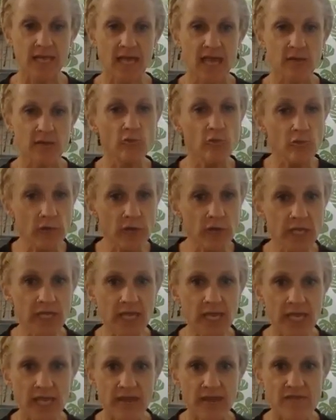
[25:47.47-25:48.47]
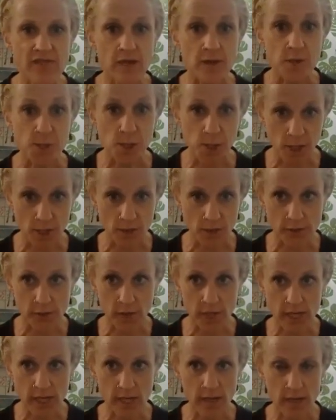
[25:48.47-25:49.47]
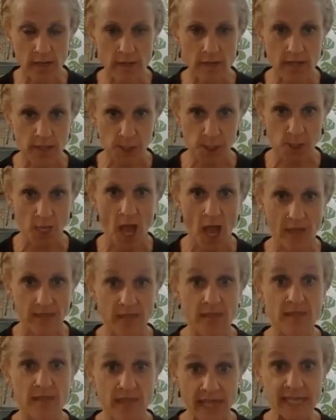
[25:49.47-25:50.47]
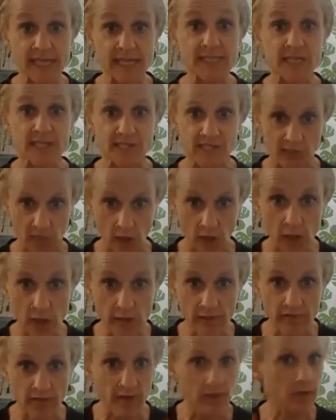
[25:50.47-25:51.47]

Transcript: and really give their children the shot that they deserve